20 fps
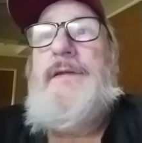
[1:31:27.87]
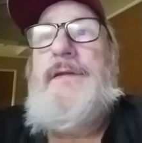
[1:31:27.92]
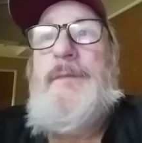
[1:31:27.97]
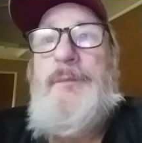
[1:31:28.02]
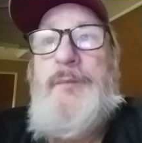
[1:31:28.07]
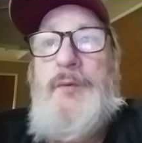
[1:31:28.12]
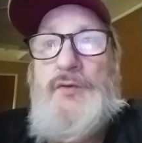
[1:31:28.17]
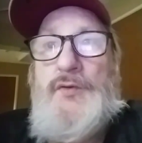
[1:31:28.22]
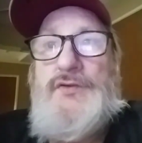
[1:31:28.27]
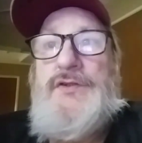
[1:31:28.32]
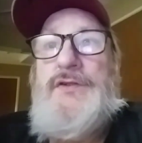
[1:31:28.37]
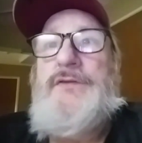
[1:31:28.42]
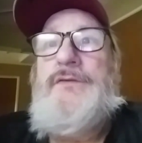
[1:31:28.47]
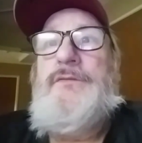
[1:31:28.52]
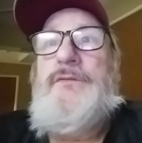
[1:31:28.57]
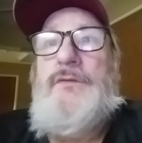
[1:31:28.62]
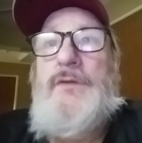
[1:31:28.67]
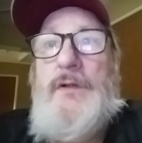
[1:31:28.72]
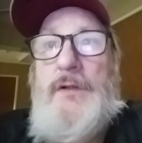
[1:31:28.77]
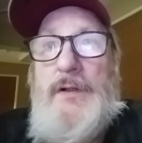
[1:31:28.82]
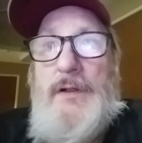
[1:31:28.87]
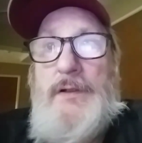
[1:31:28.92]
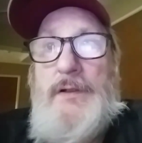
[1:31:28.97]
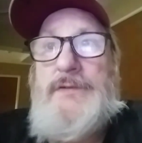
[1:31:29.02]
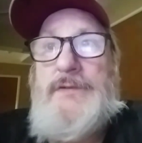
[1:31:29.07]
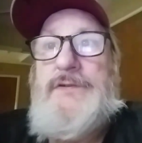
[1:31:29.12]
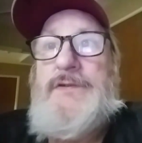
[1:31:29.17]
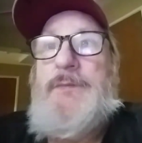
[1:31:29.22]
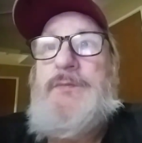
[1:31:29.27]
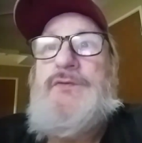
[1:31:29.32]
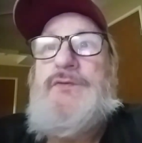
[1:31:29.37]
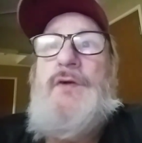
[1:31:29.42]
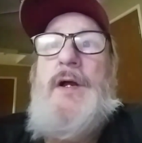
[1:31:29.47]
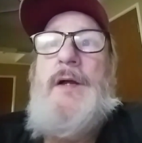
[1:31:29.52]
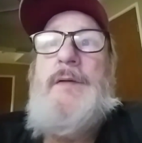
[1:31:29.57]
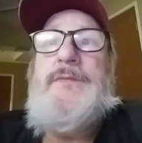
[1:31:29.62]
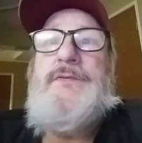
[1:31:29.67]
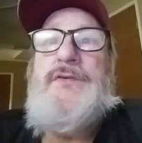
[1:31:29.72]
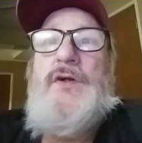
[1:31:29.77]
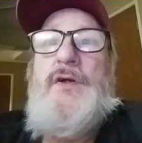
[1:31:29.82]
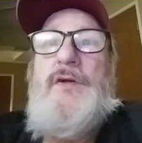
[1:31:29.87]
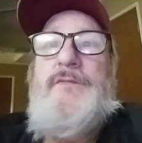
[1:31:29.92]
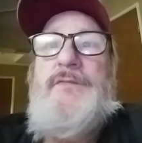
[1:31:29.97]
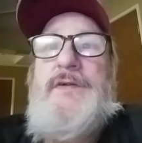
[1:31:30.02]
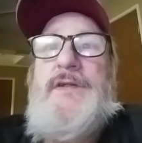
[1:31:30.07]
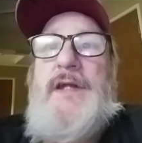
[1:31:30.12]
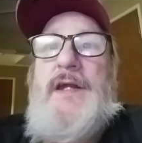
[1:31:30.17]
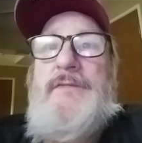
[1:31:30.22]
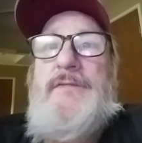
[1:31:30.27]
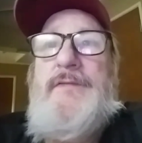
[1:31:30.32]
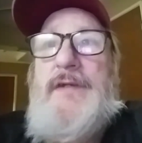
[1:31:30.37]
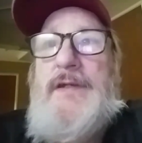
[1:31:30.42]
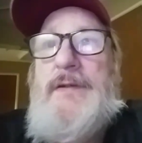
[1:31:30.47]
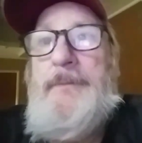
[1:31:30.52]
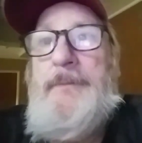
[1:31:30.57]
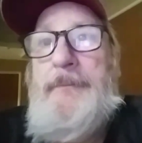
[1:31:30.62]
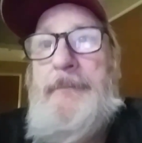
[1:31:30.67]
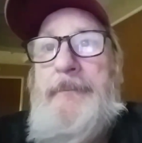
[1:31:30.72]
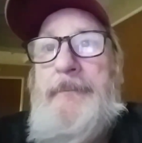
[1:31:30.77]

then the person subscribes to RV Davy.